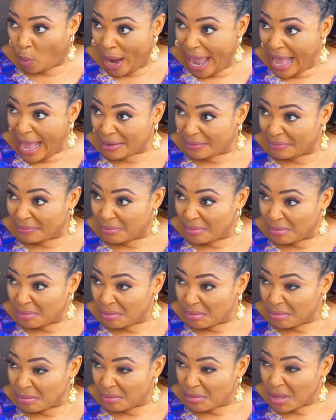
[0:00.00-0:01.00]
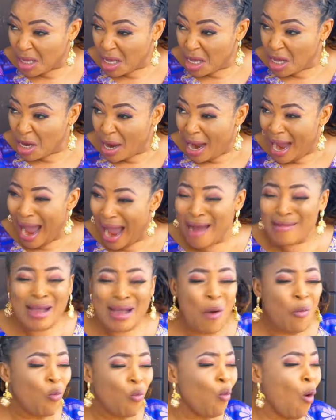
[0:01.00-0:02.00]
where? How
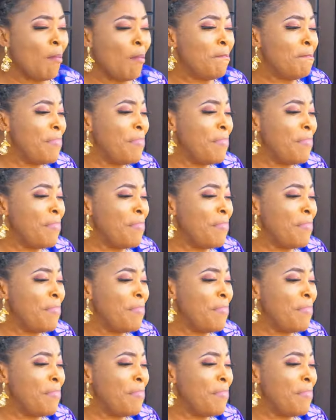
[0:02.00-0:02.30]
can one